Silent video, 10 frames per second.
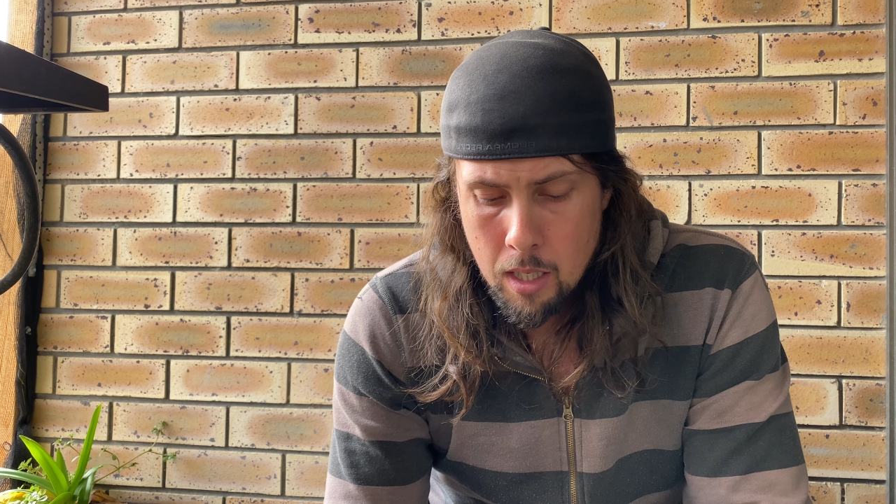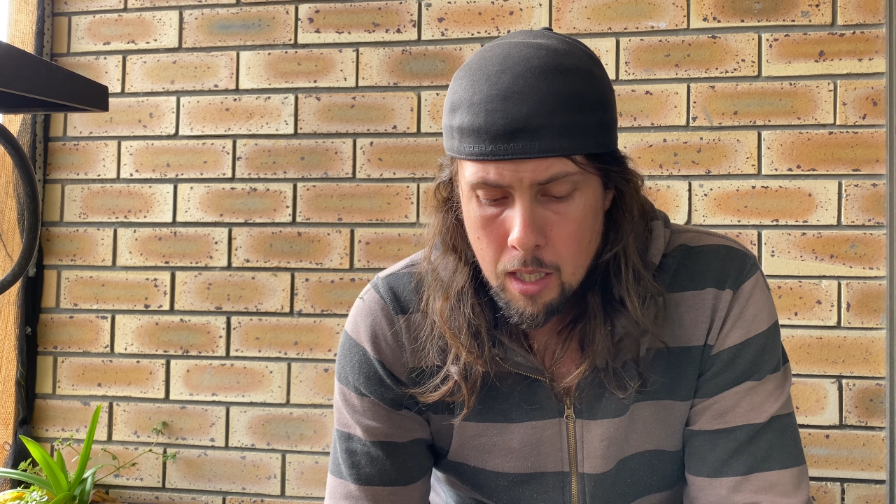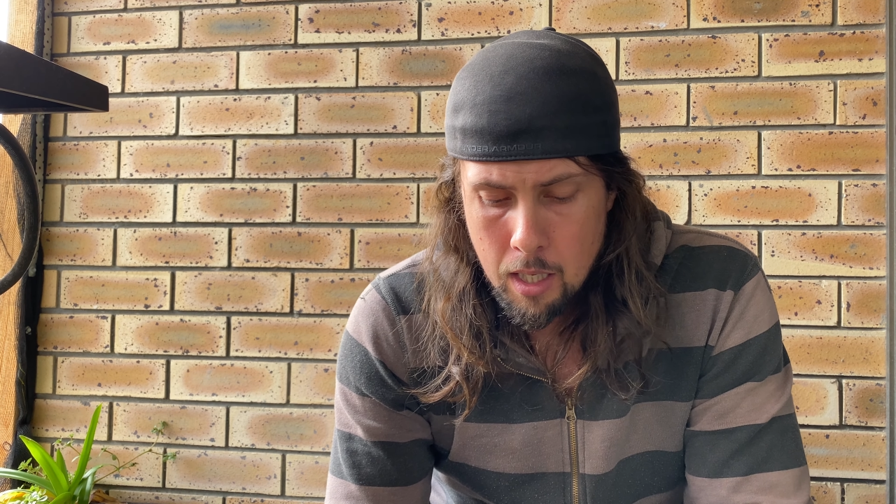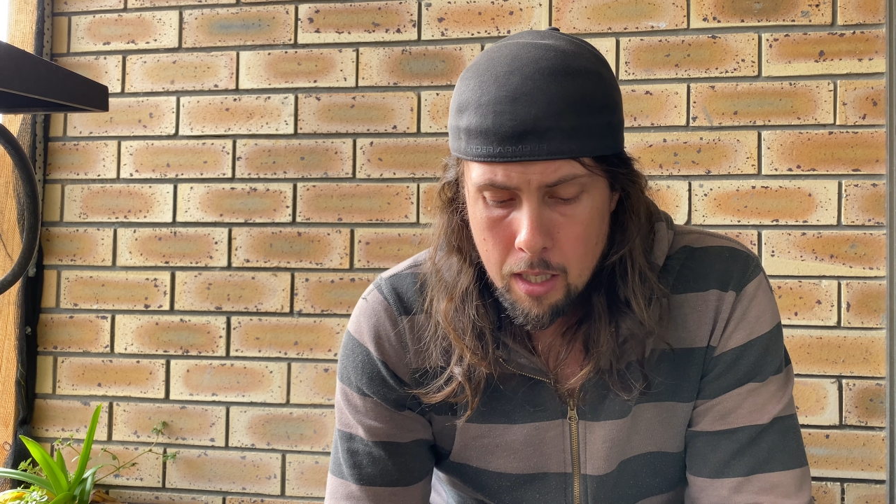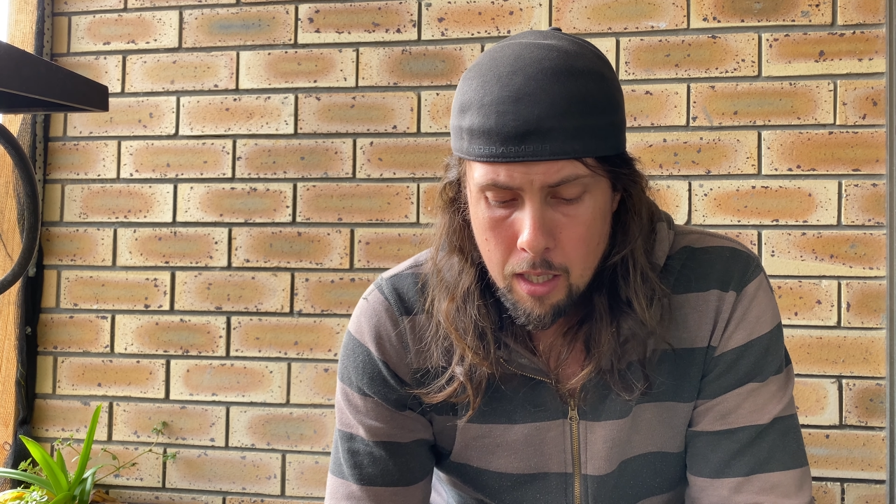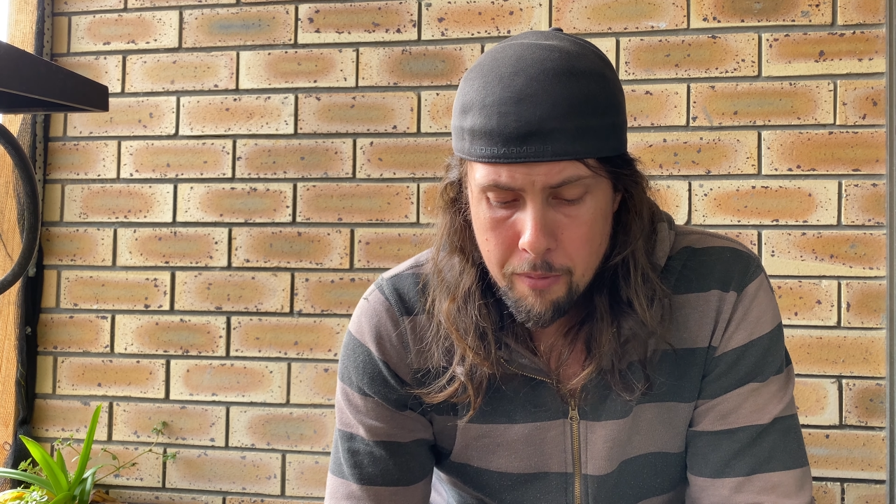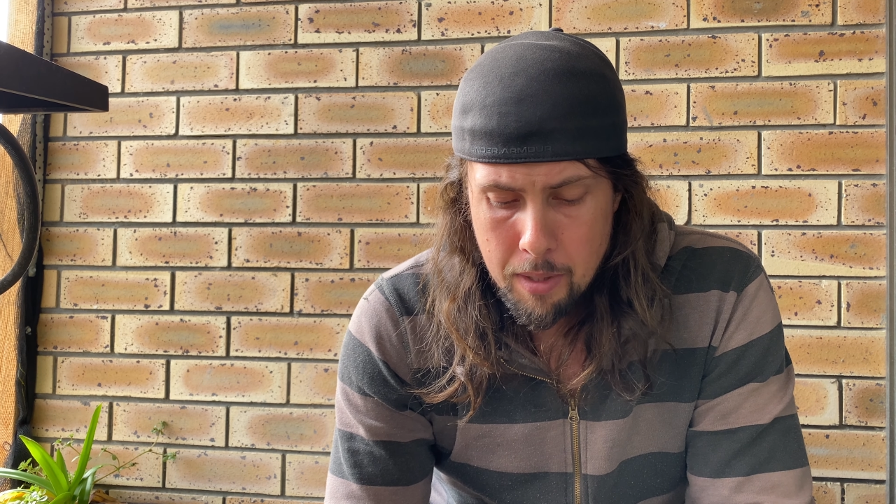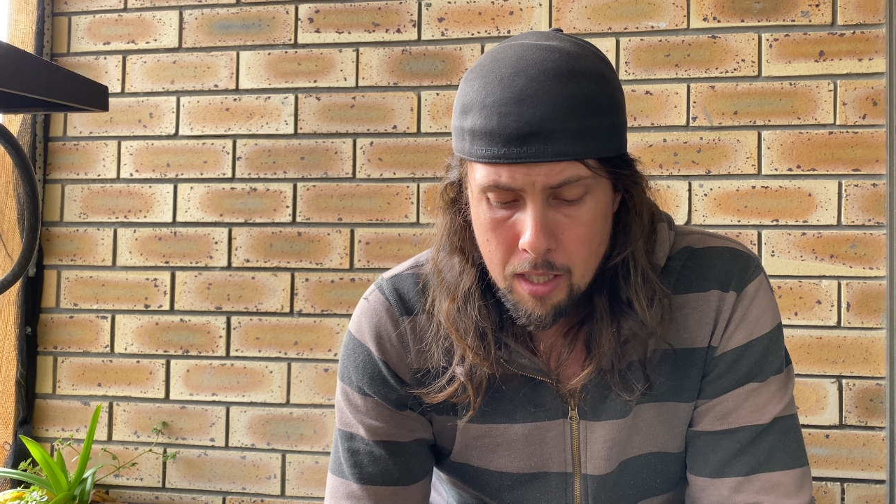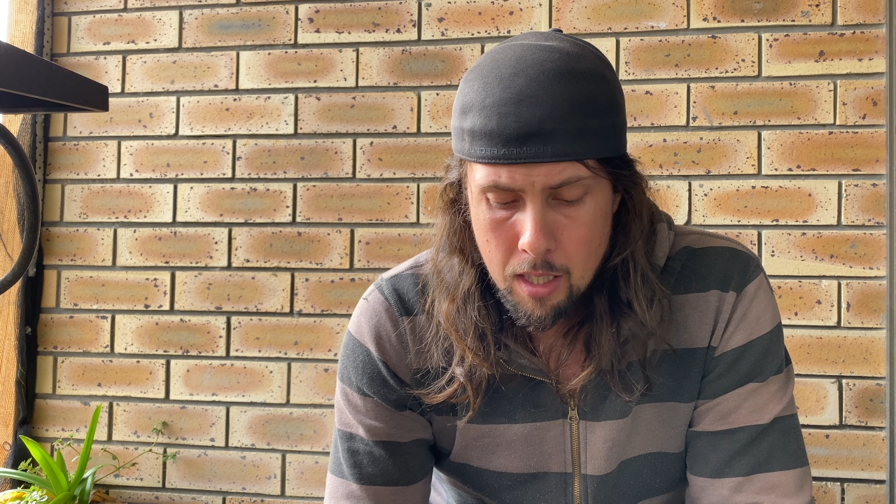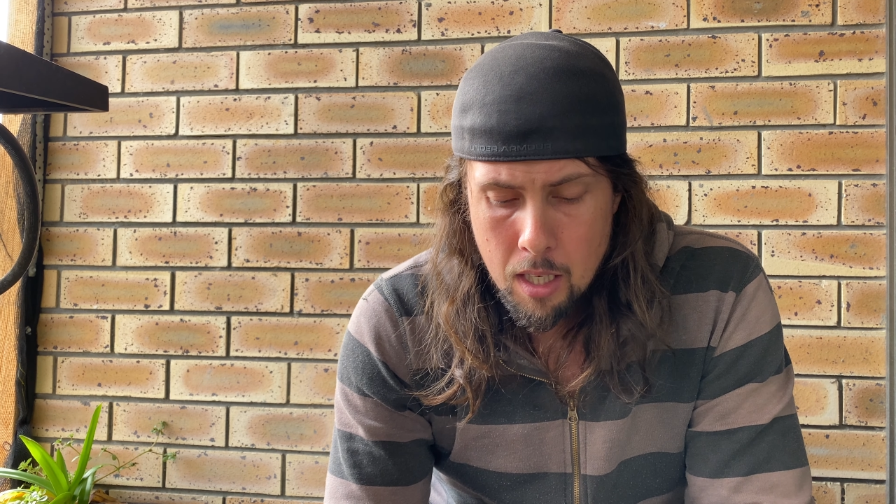I'm
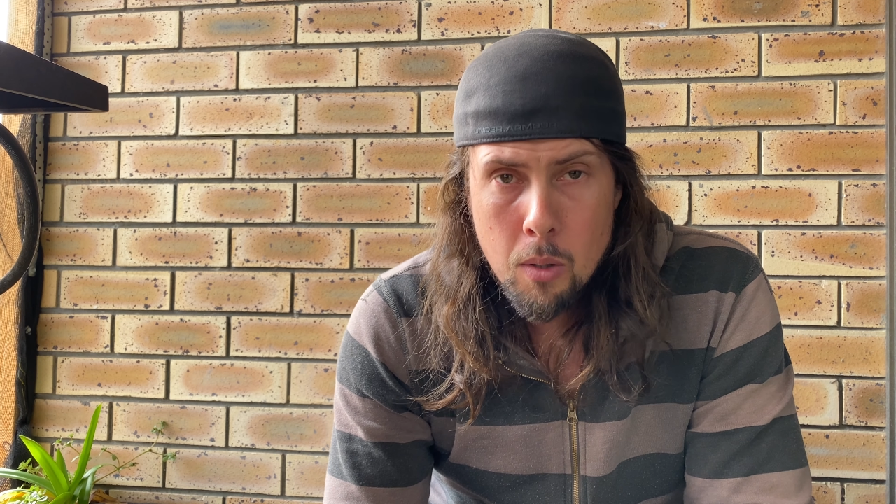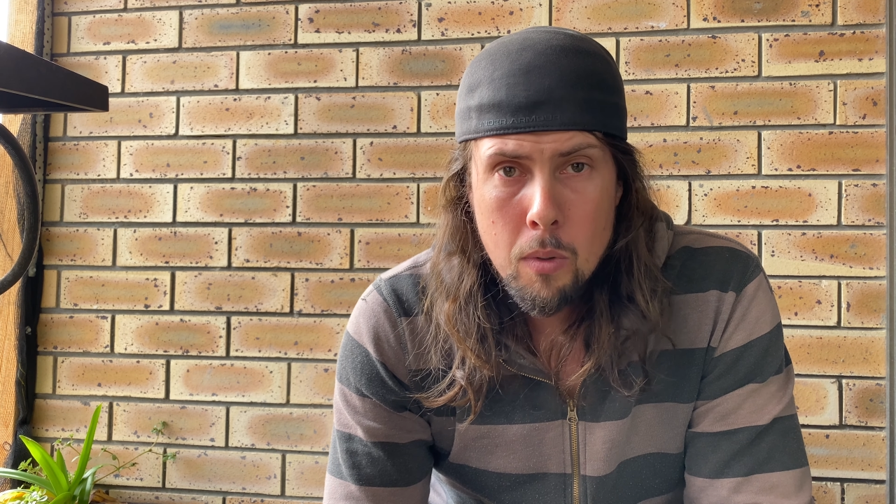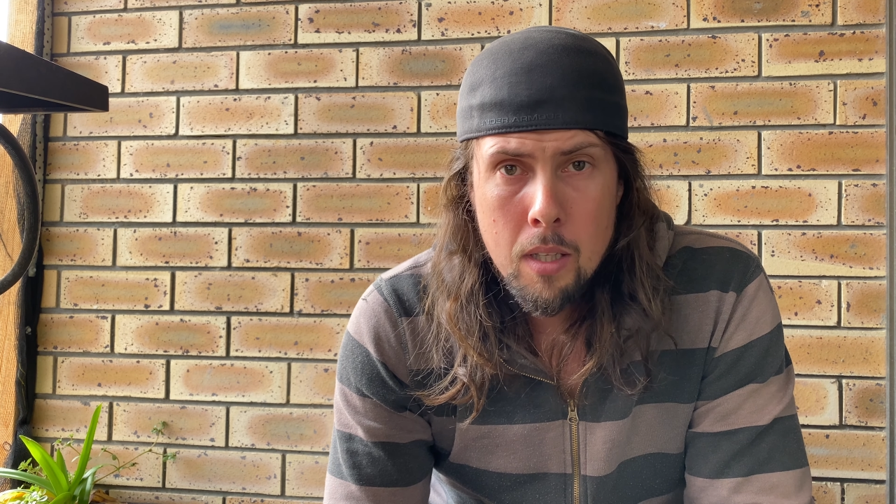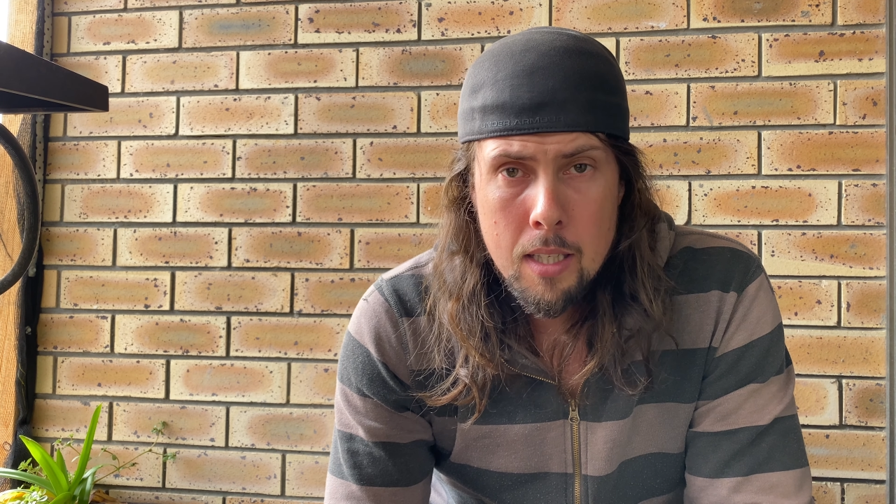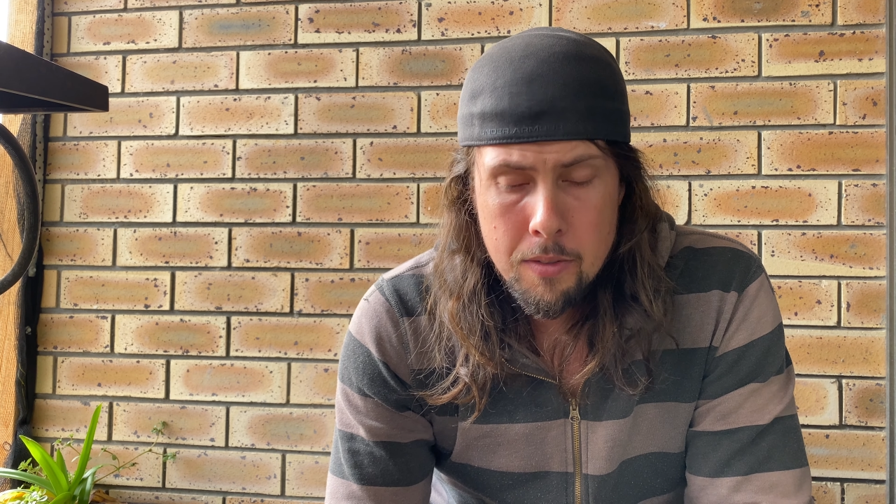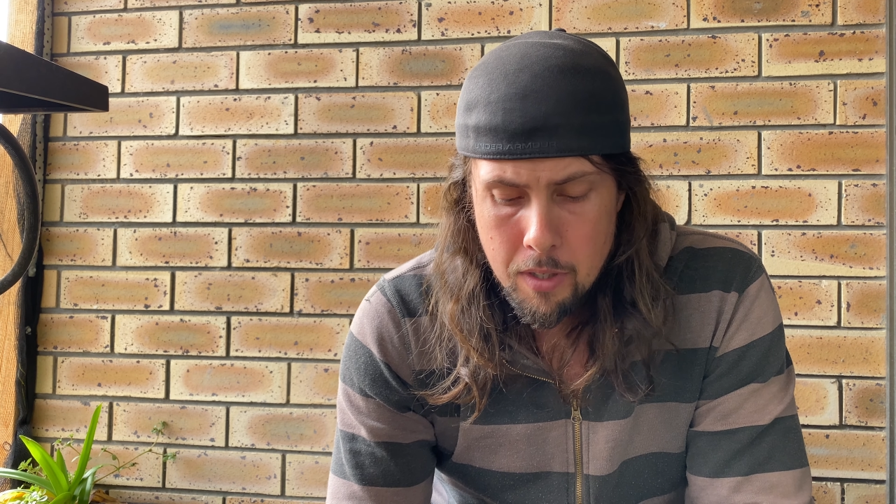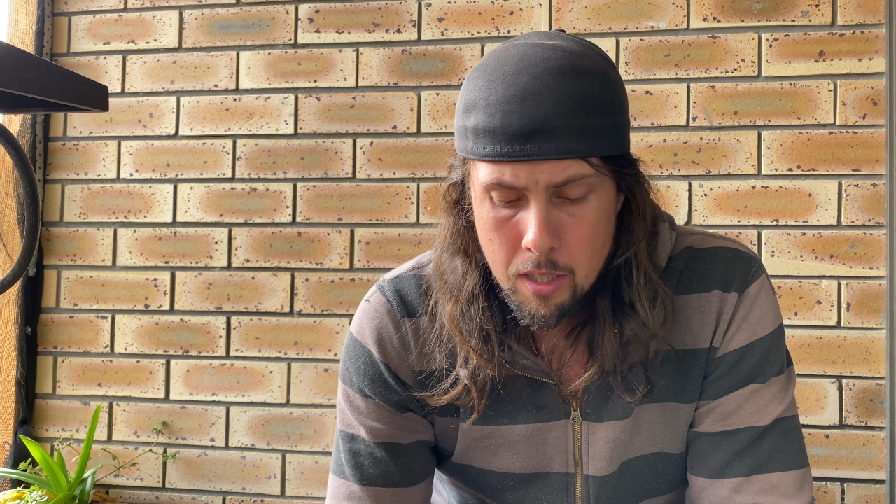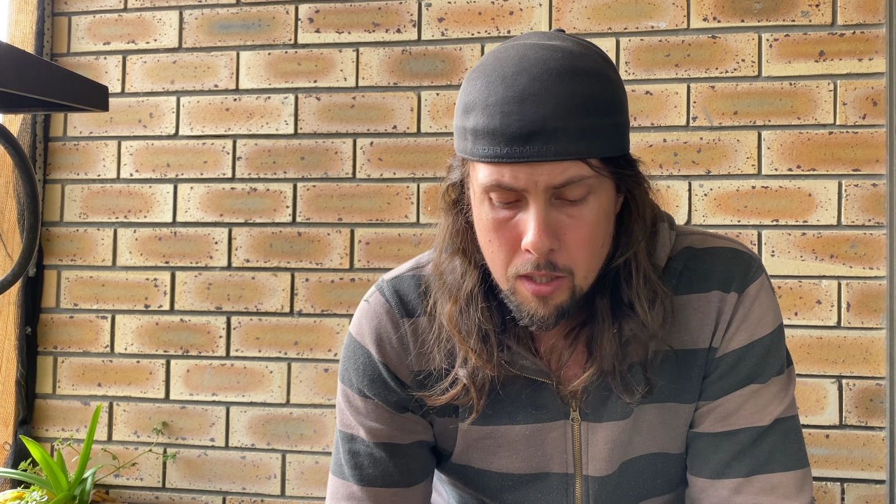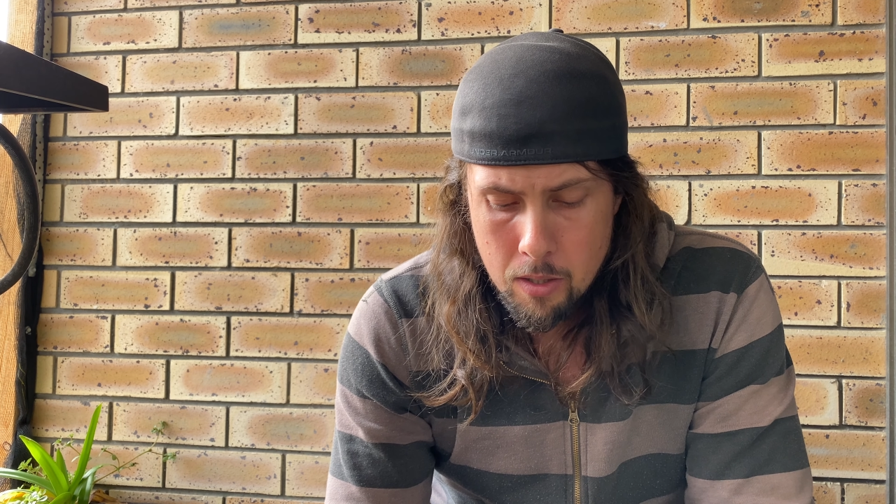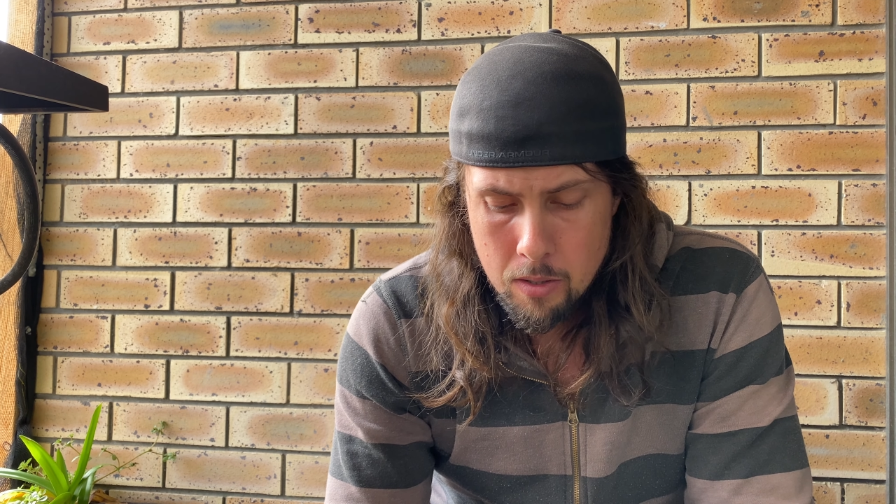making another one of these
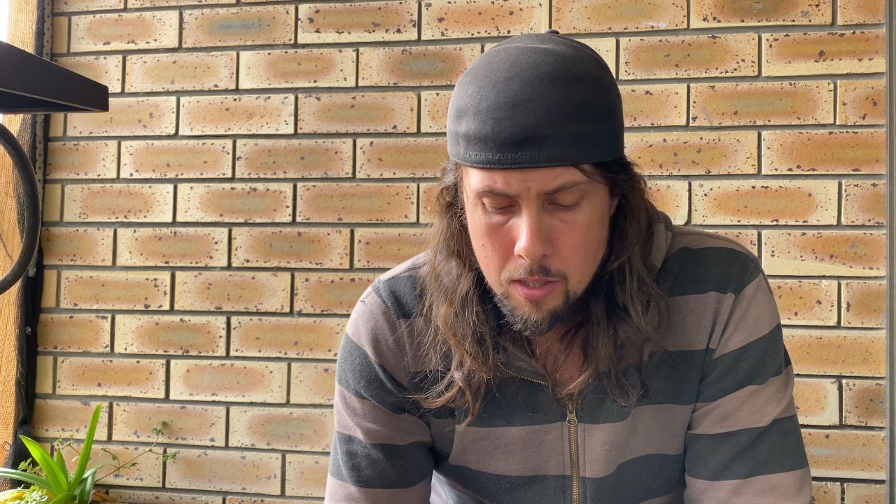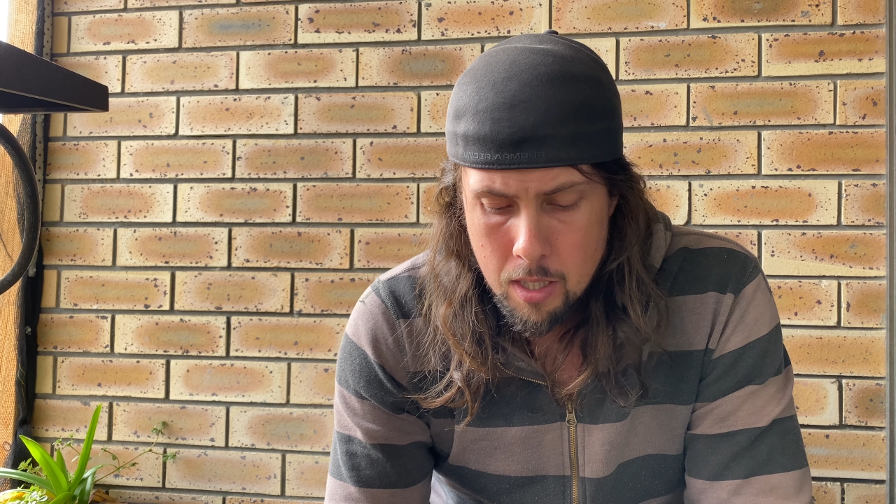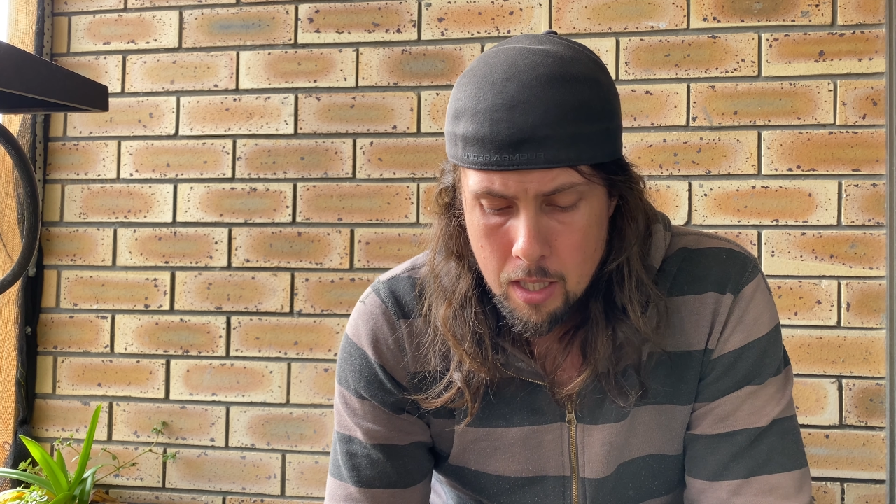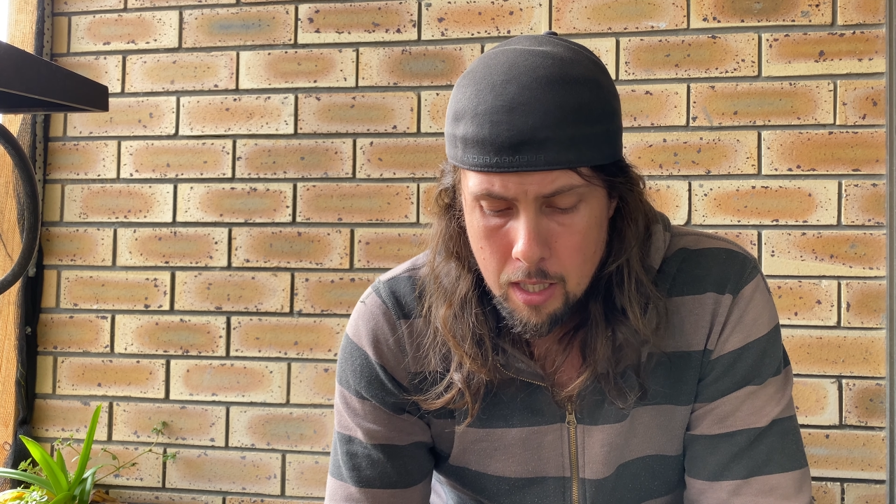videos